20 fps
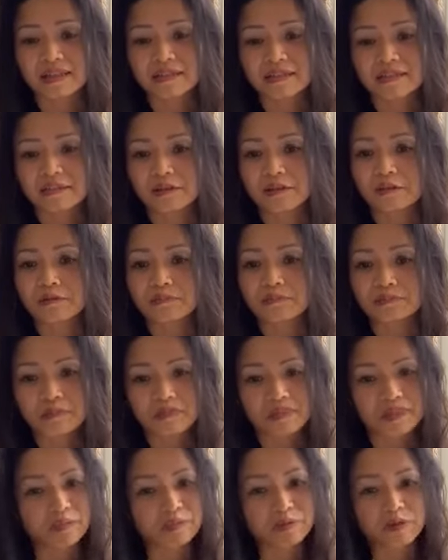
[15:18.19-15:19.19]
So
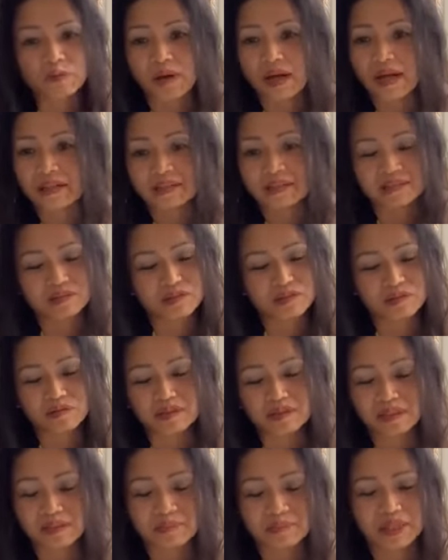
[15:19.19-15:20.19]
number one,
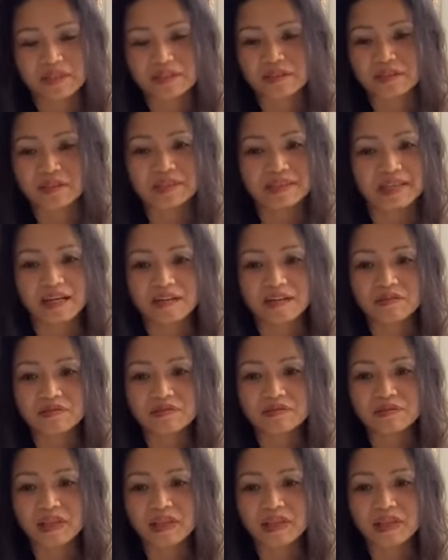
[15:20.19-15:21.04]
don't limit yourself.